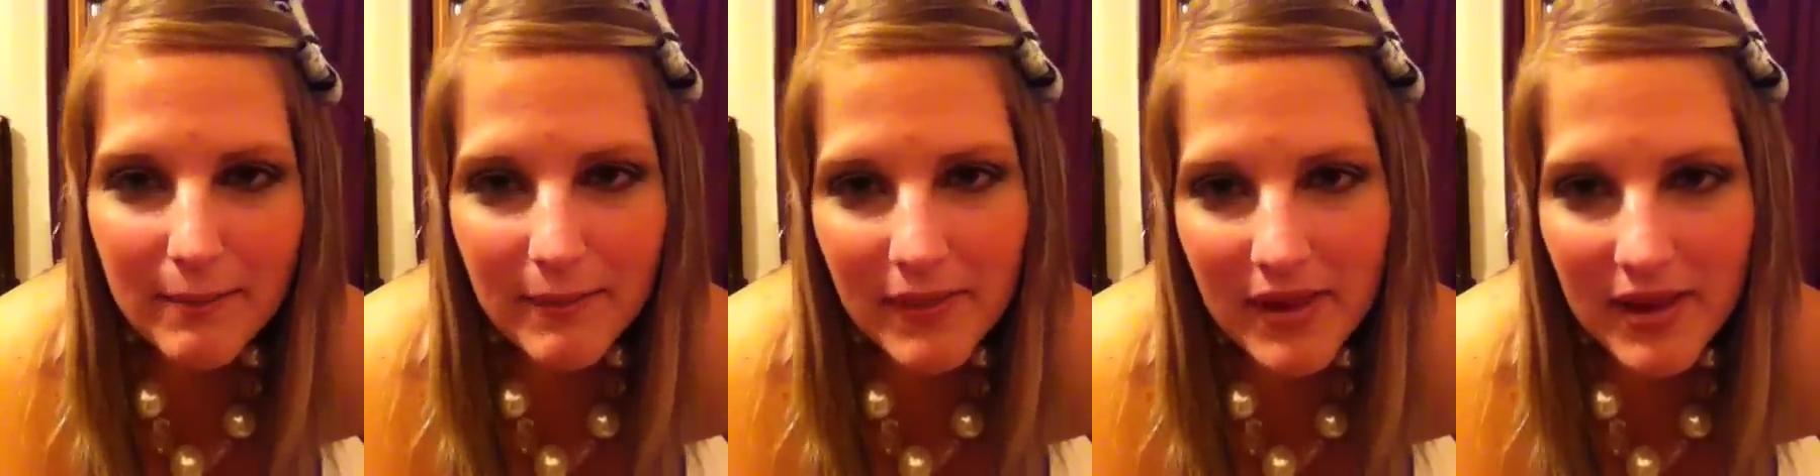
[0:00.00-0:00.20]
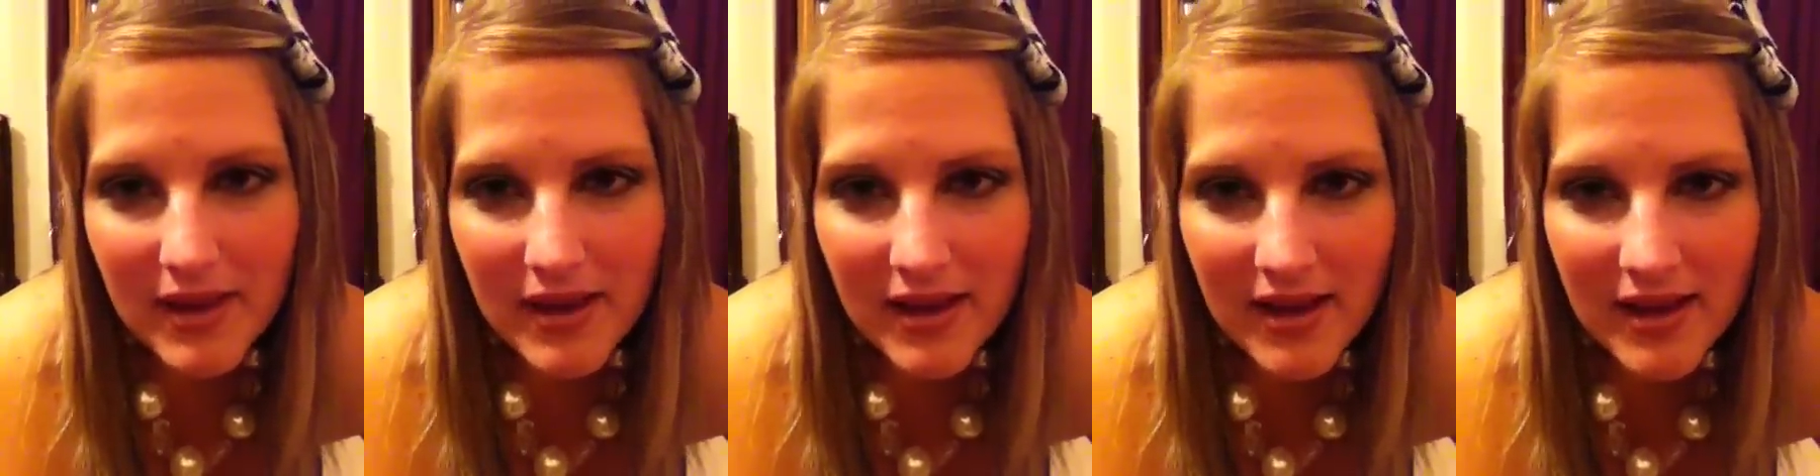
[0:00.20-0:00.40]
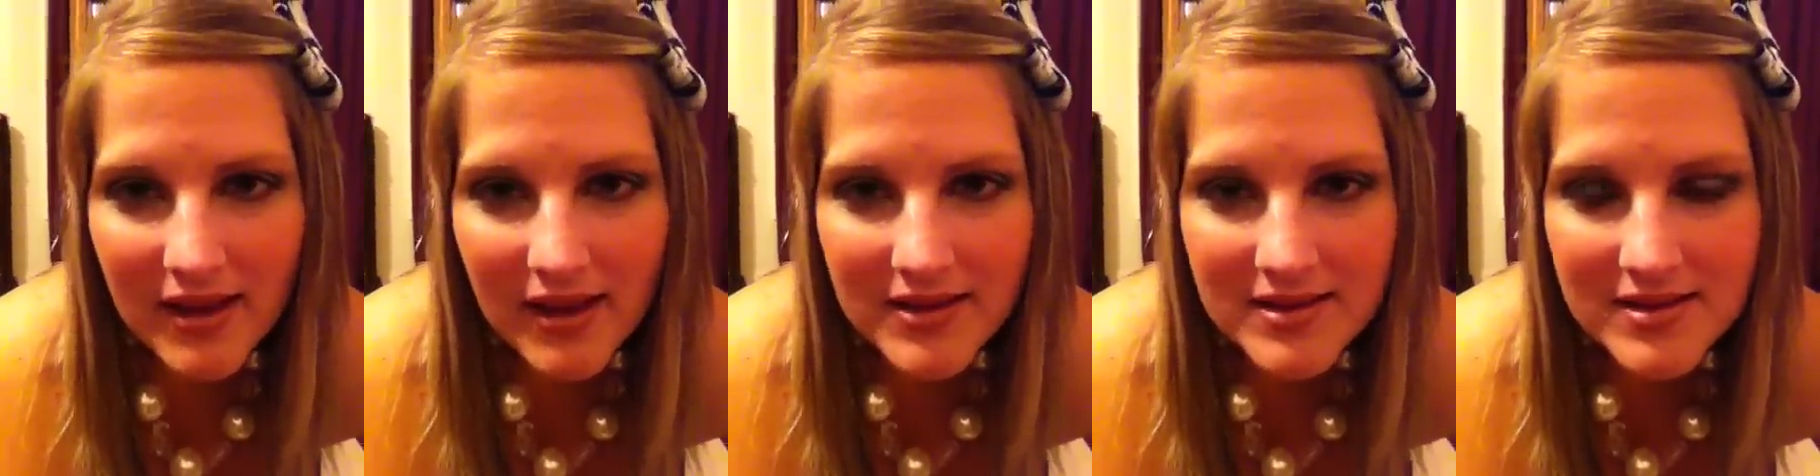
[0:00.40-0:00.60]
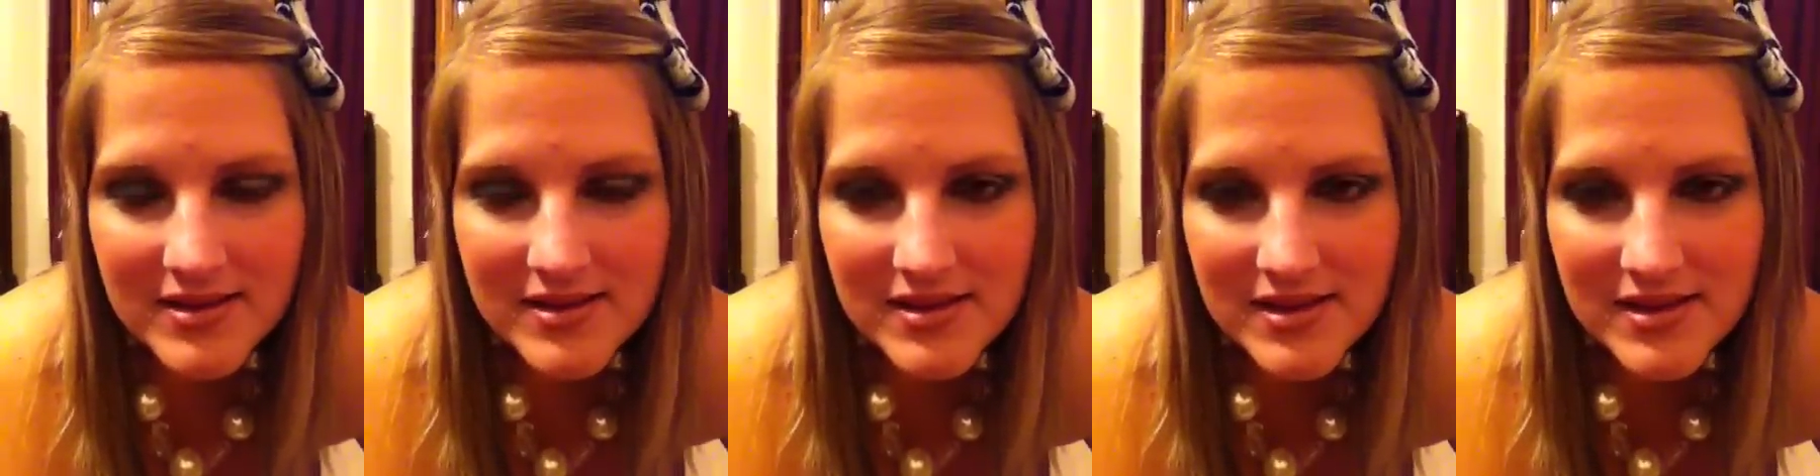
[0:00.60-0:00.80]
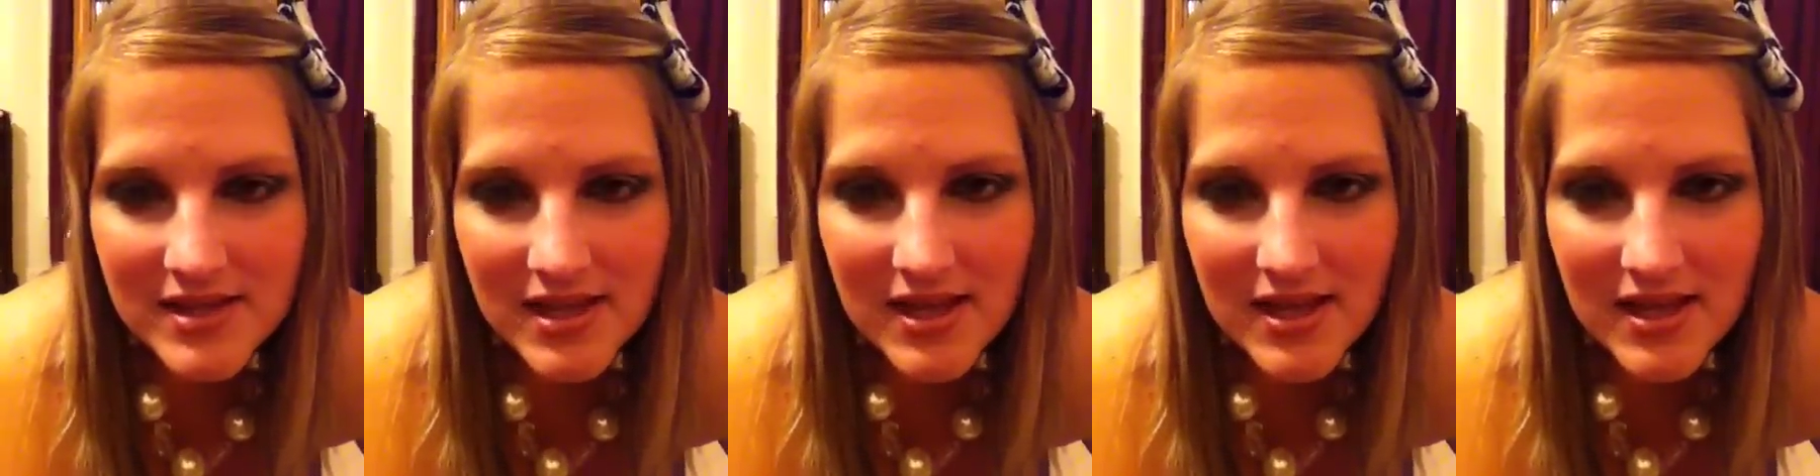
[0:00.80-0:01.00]

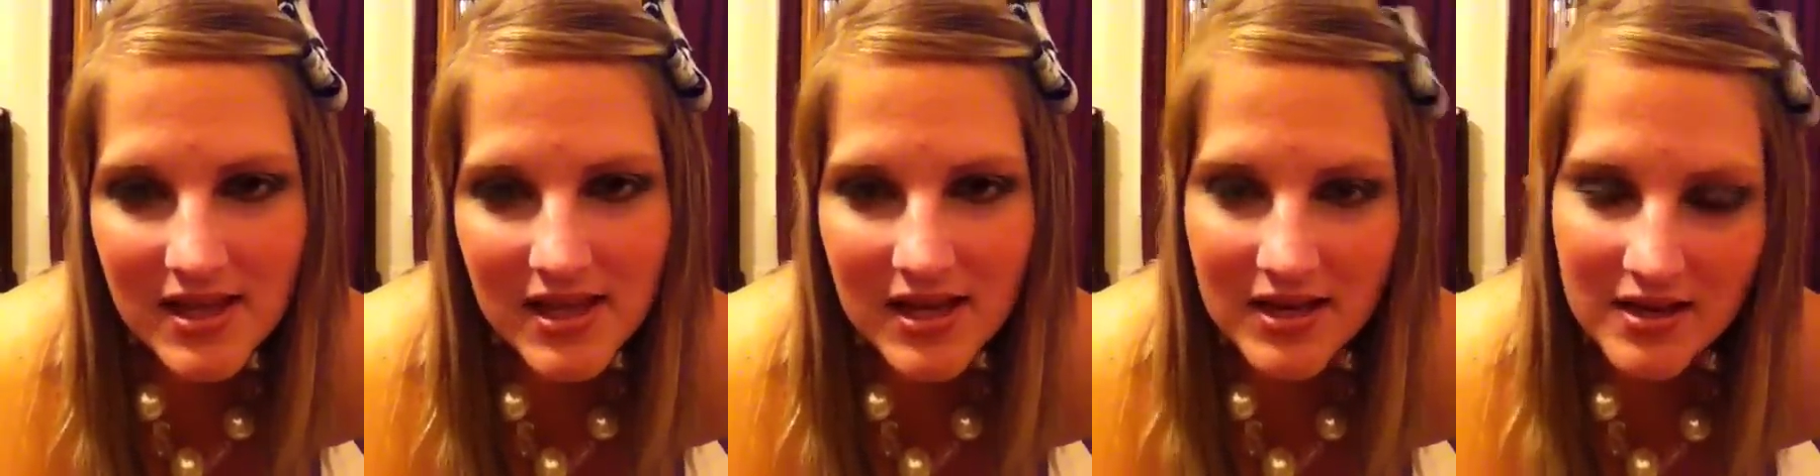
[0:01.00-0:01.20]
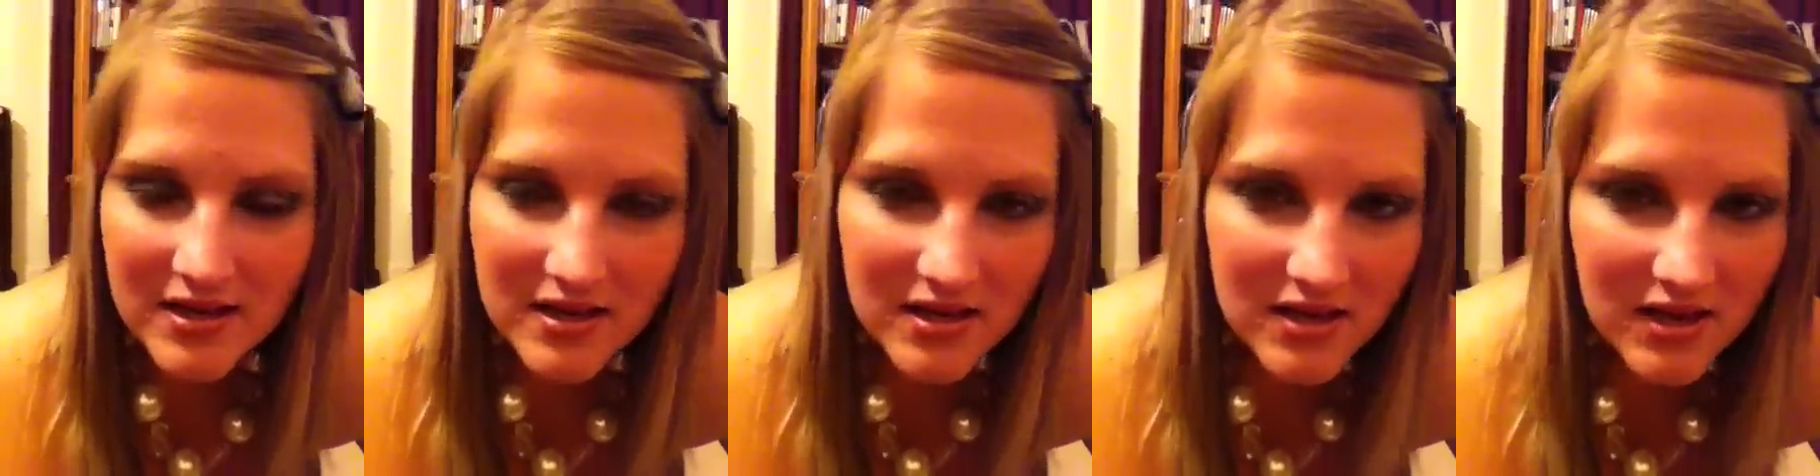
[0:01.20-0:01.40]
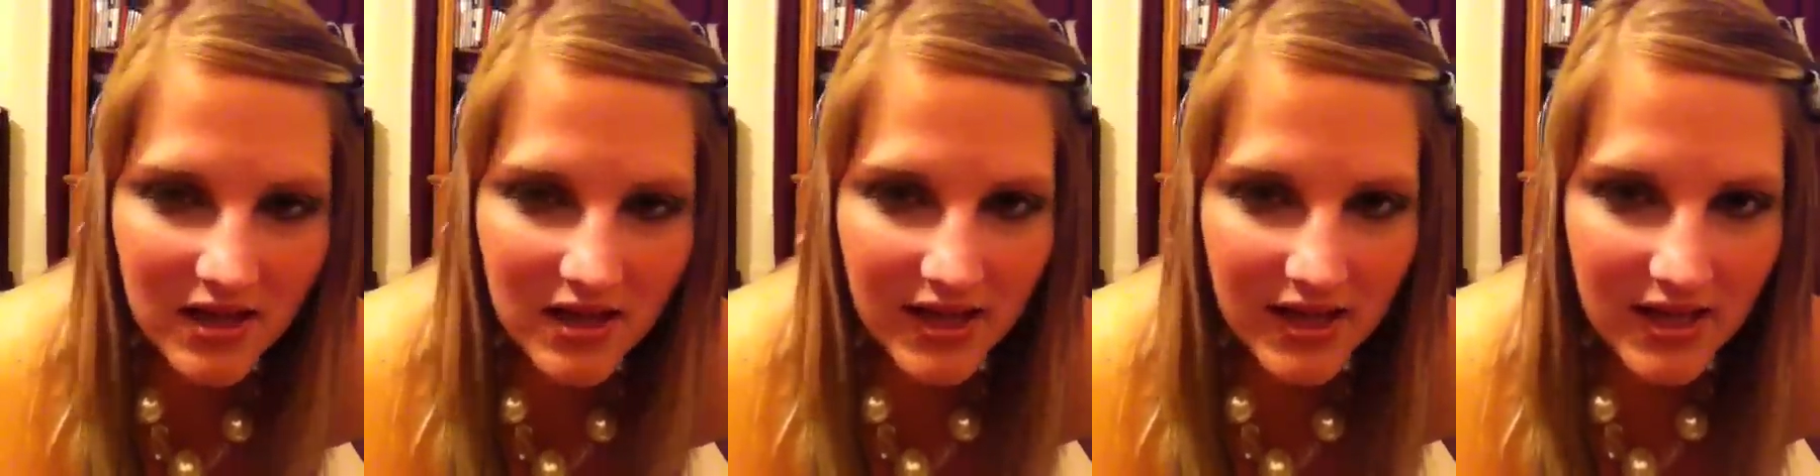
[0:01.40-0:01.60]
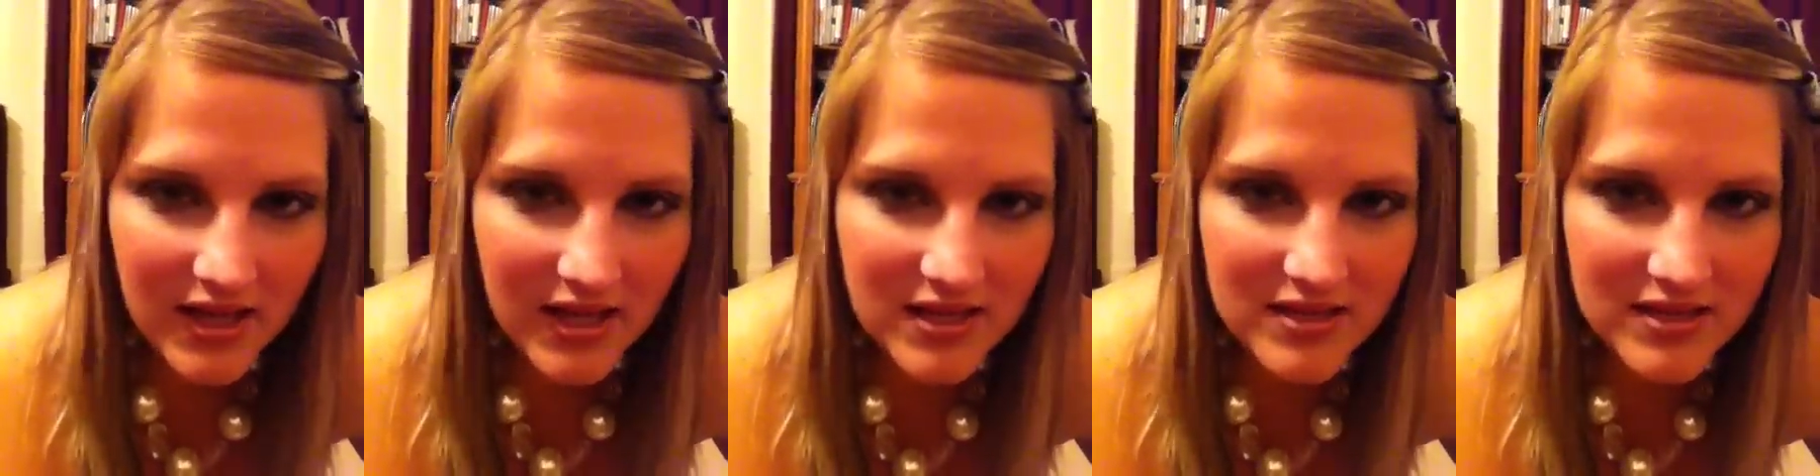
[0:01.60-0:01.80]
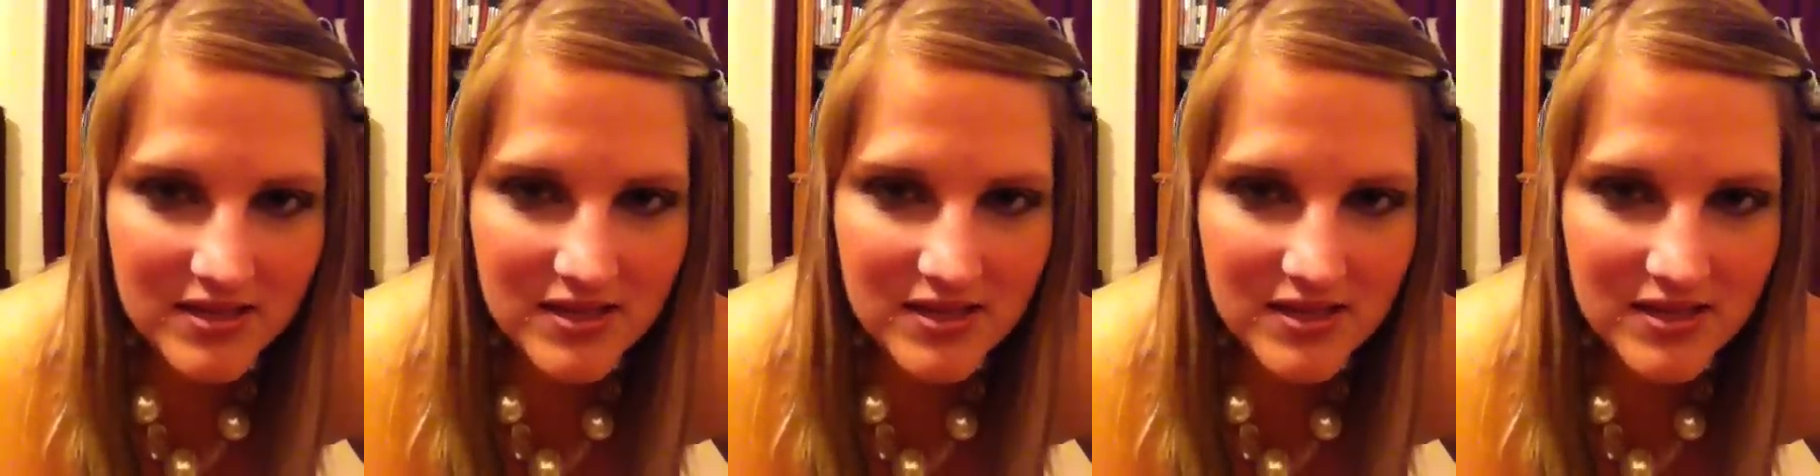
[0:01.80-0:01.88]
minutes, and then I didn't like it.